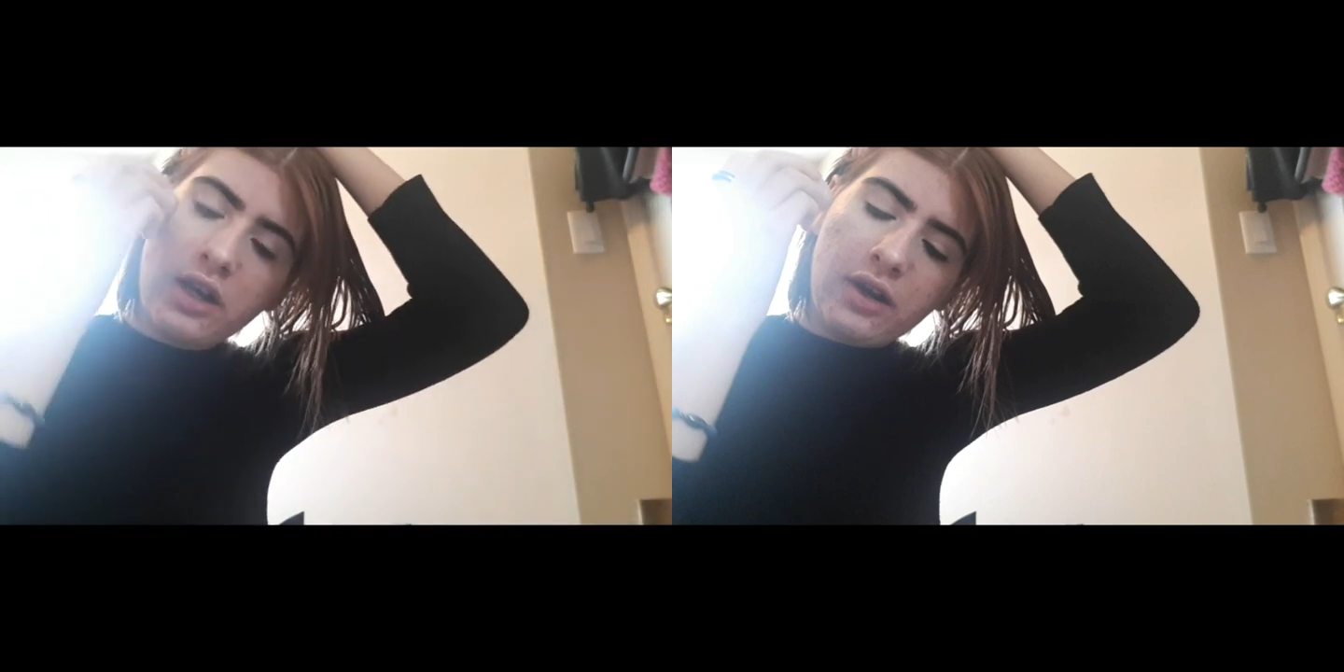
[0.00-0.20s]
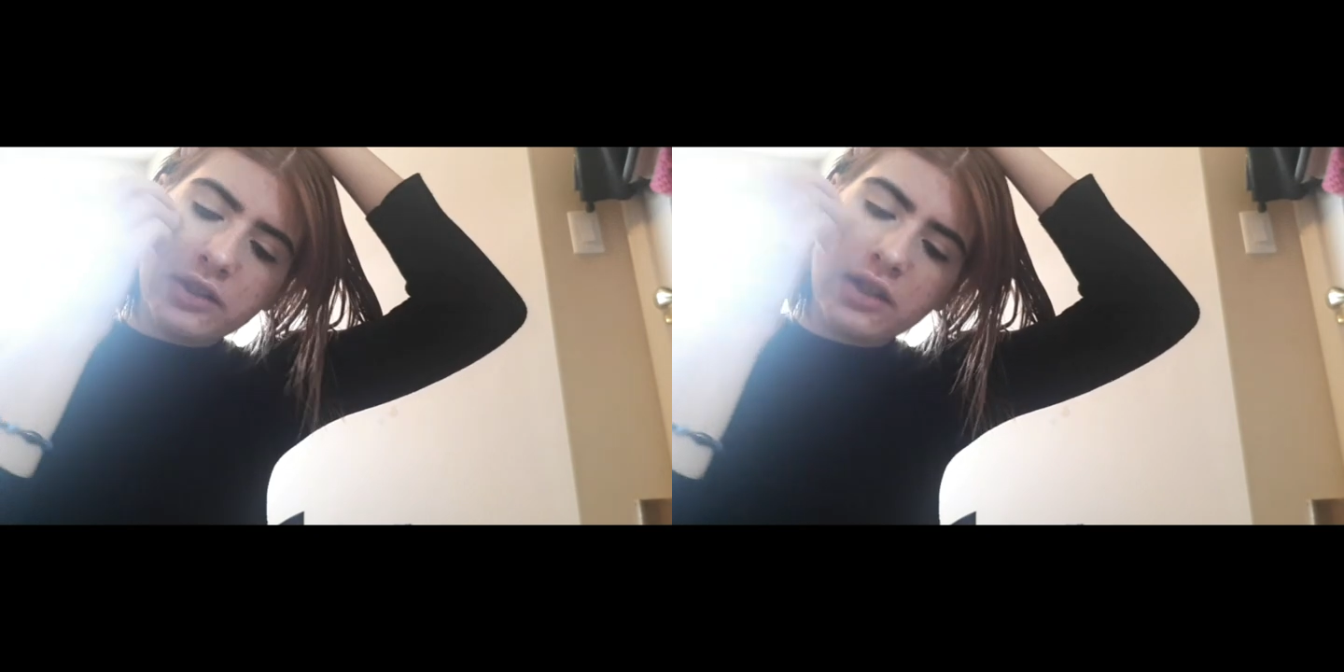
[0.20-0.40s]

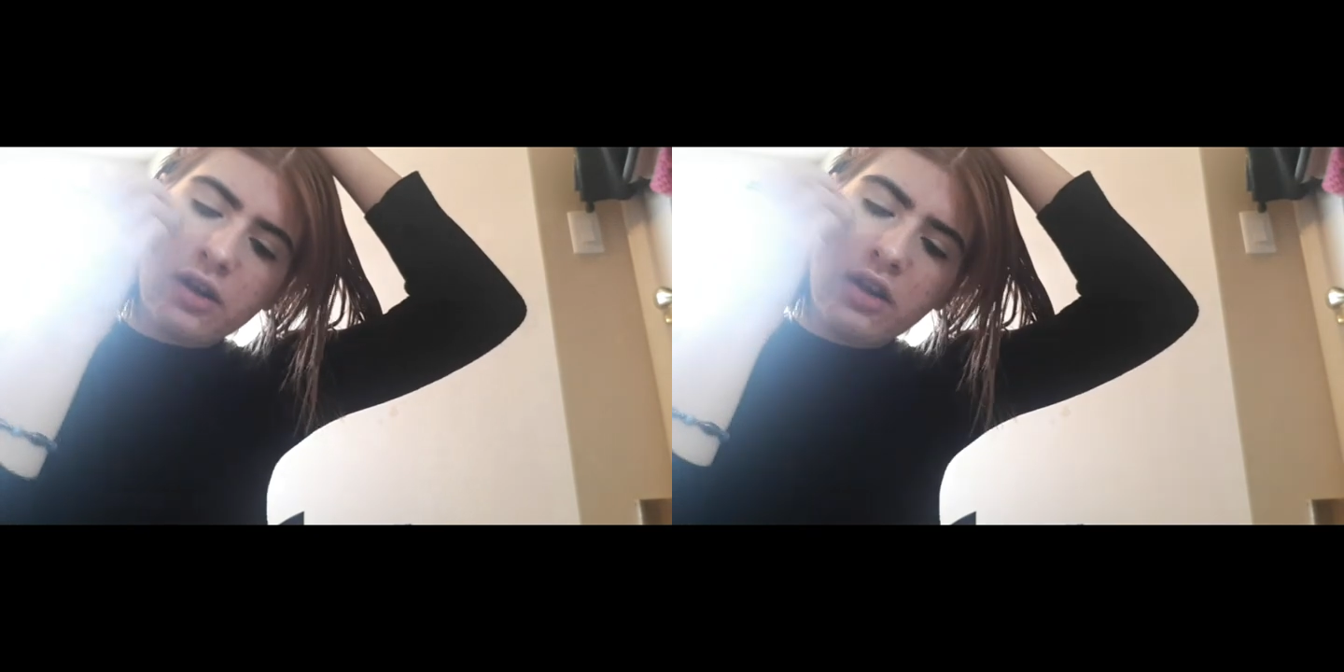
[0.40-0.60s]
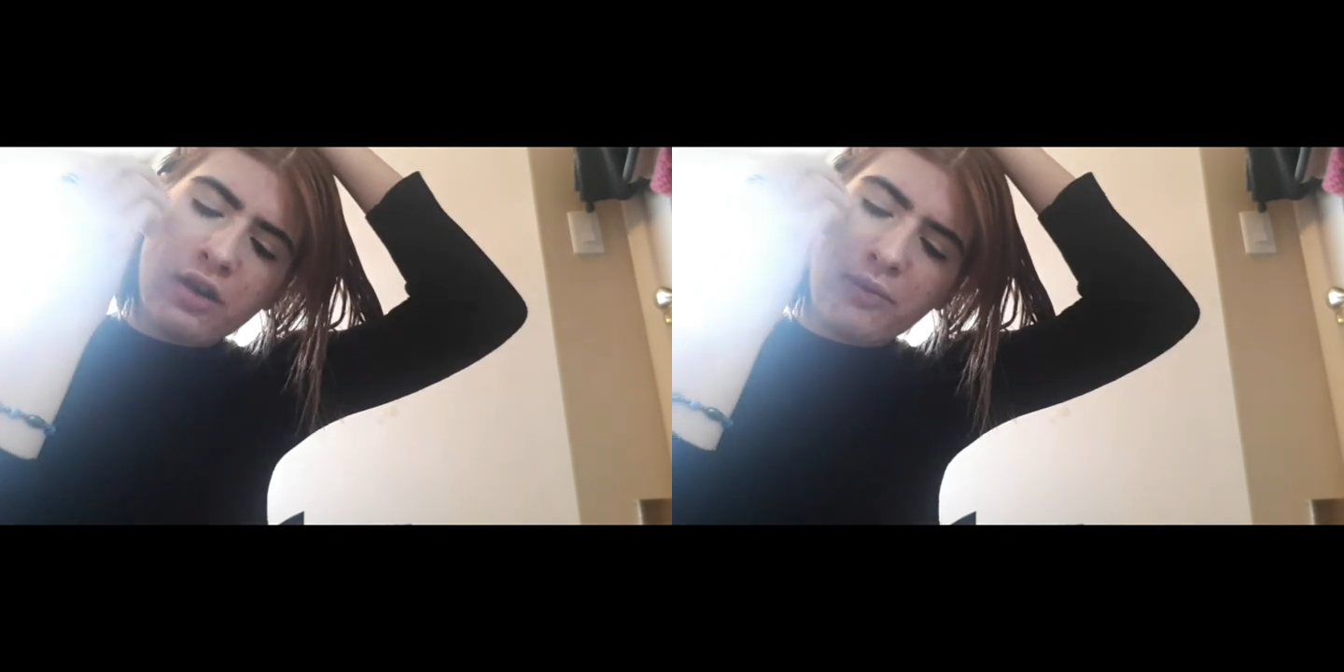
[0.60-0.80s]
I was like,
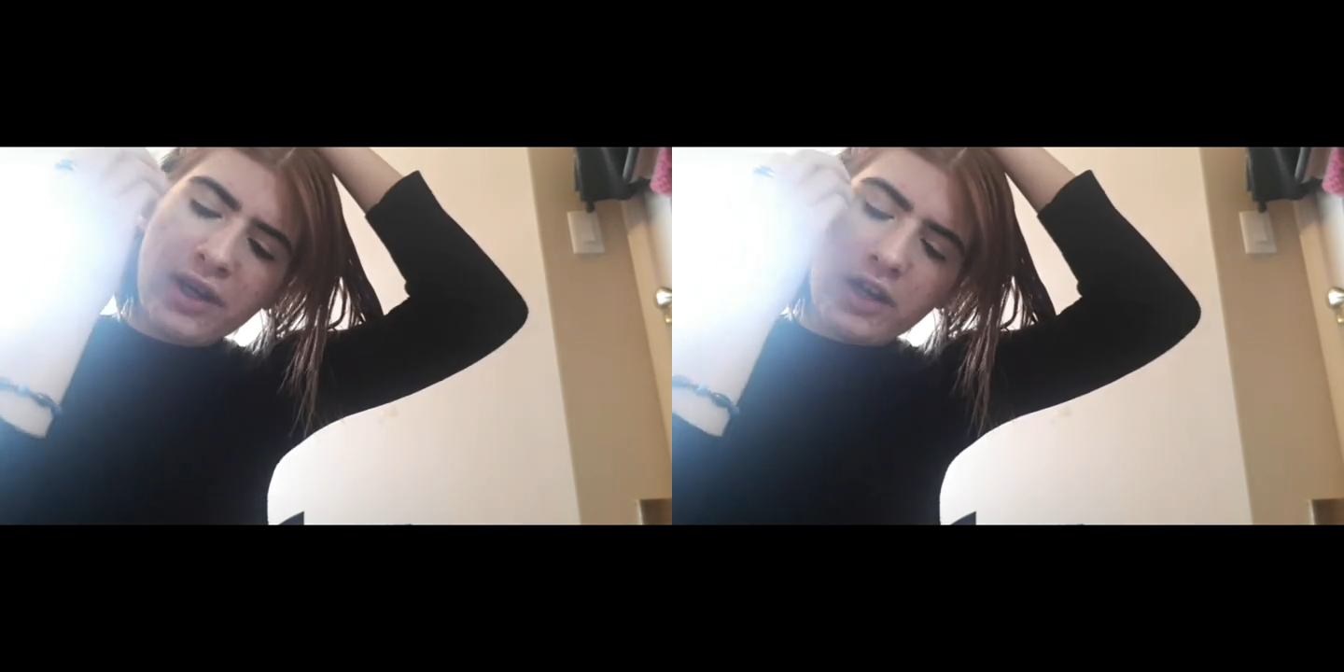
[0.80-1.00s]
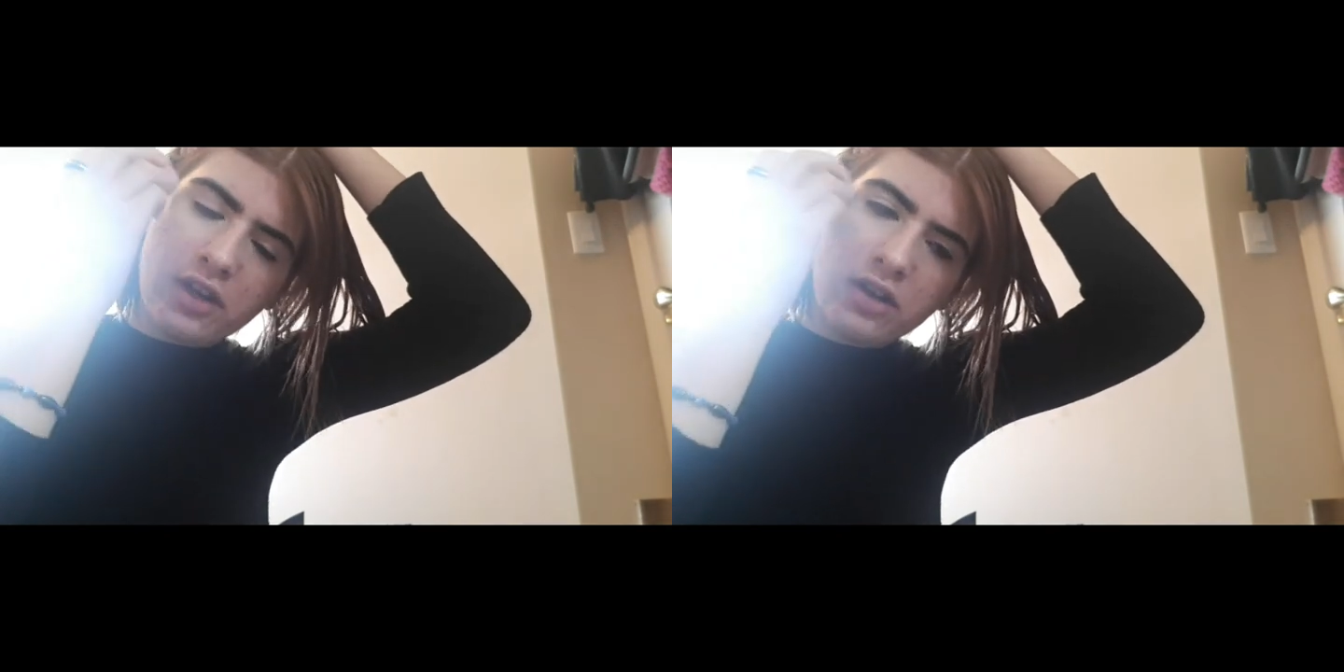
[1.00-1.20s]
oh
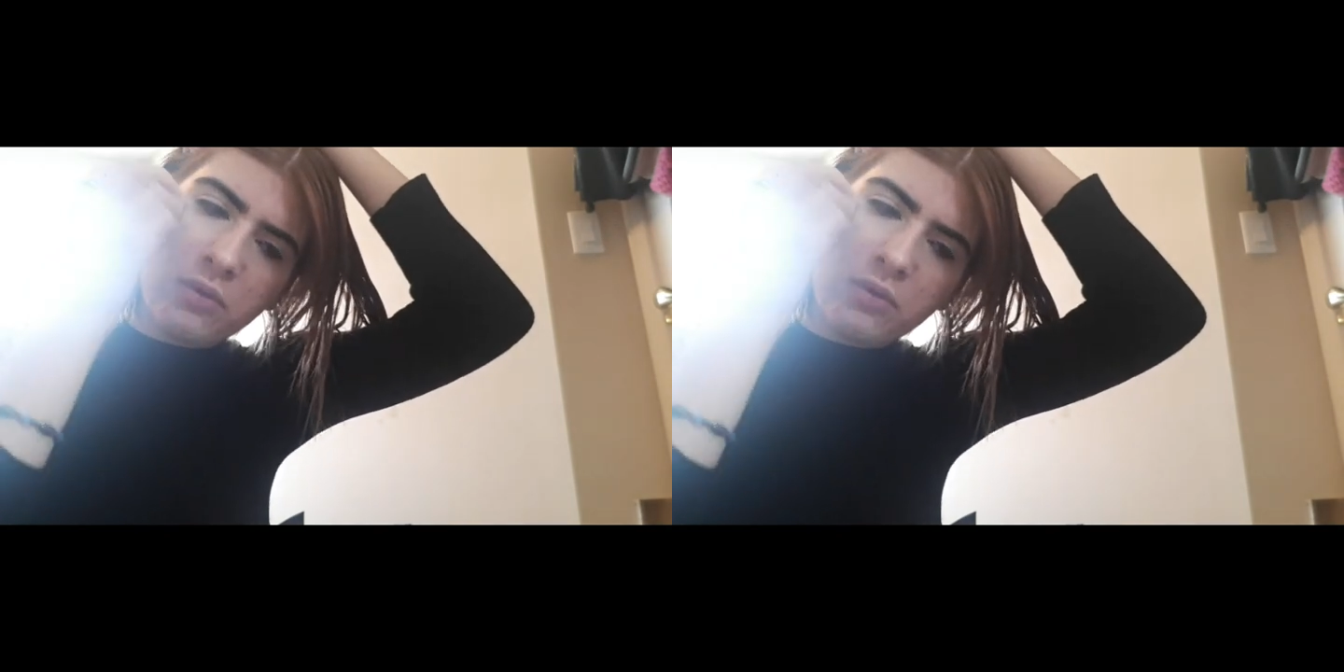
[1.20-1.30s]
man, I could have